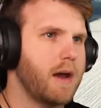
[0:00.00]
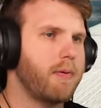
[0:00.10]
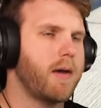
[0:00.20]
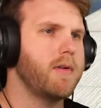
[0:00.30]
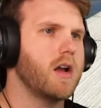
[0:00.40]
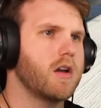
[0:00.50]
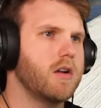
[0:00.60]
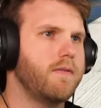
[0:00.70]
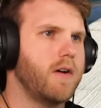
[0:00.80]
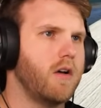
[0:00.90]
I'm probably not going
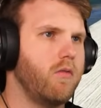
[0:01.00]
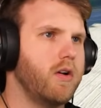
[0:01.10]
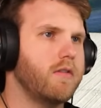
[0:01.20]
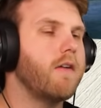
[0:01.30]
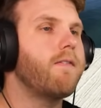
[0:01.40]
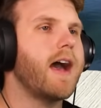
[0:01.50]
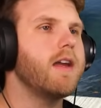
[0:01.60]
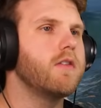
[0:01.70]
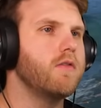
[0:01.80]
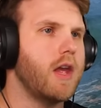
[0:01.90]
to fall once. If
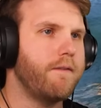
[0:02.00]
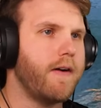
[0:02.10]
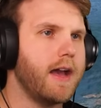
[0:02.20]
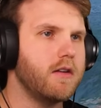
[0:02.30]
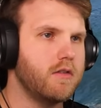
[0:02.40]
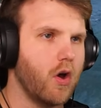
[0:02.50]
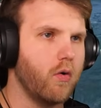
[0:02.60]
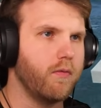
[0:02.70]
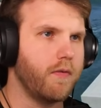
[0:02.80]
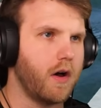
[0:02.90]
I
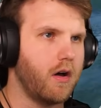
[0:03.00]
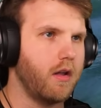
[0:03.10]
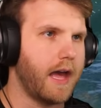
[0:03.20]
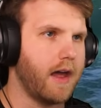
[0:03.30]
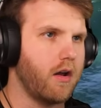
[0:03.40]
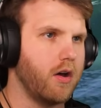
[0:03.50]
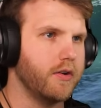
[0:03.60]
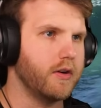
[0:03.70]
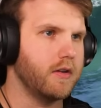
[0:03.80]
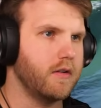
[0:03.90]
don't fall at all
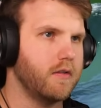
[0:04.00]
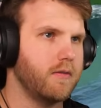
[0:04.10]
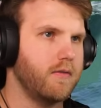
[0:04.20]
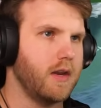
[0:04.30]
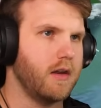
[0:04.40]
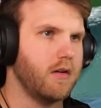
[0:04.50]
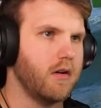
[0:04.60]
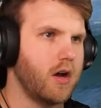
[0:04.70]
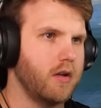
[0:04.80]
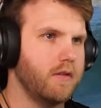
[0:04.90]
during this video,
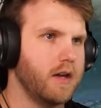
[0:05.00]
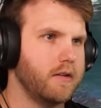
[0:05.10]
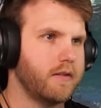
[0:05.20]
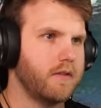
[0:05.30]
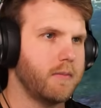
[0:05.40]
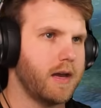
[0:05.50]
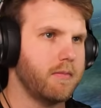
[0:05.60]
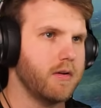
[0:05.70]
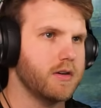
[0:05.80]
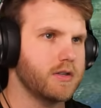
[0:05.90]
all of you guys have to buy
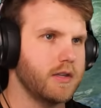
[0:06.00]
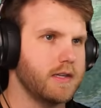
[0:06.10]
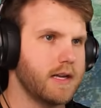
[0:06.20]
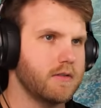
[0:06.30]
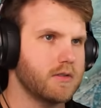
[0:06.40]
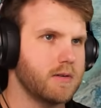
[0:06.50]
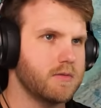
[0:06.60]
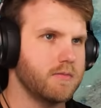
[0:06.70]
merch. Link down in the description